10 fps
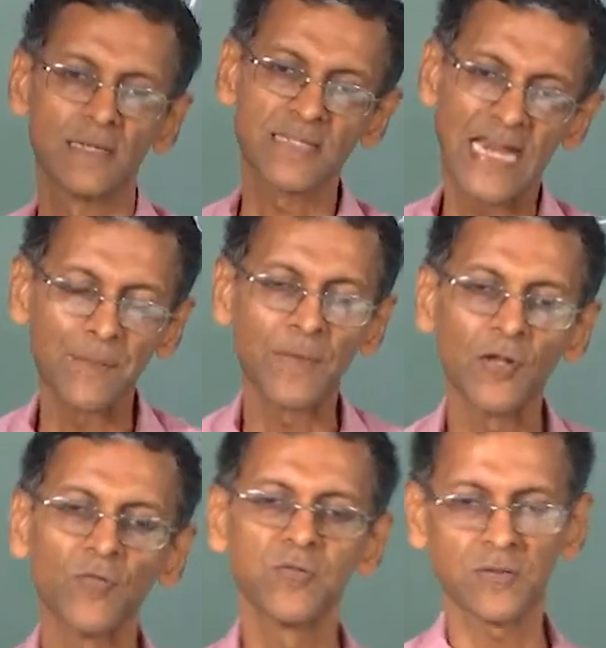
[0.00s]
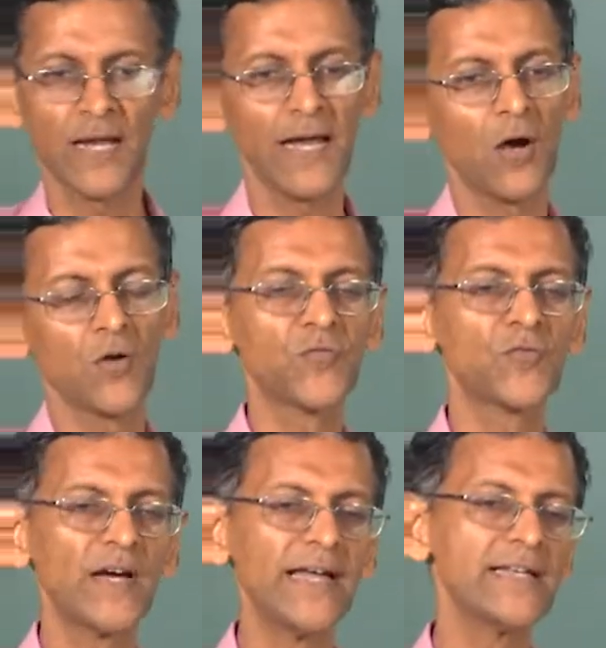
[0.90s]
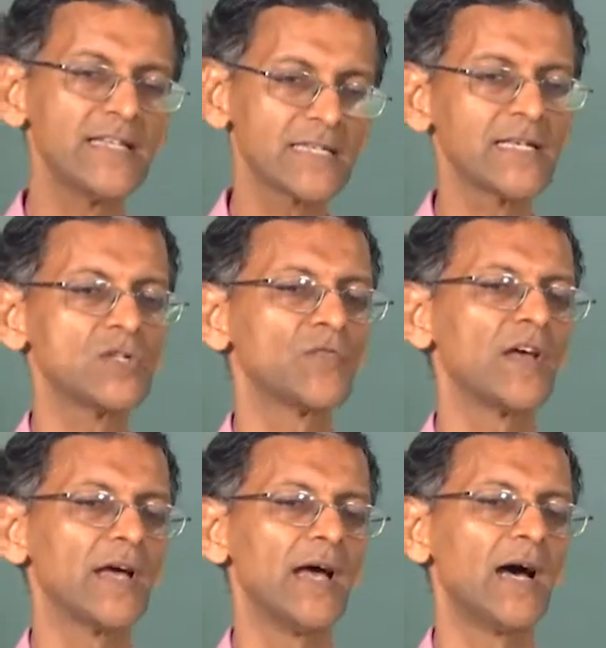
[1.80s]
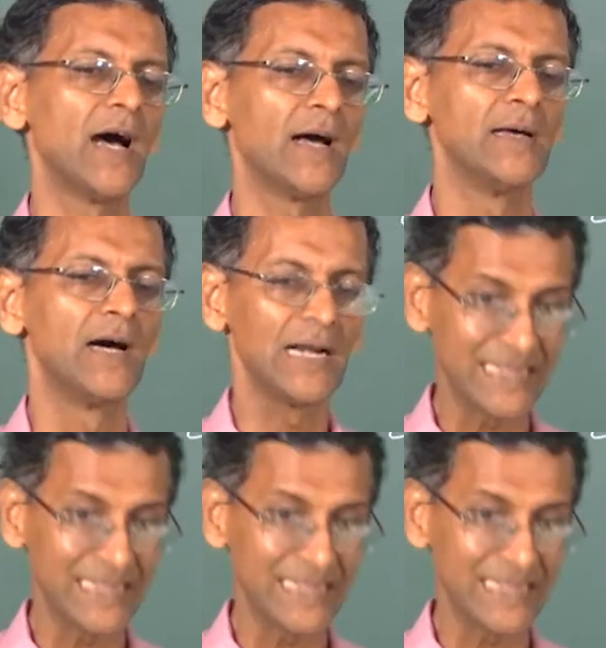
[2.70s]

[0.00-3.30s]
statement of existence of the a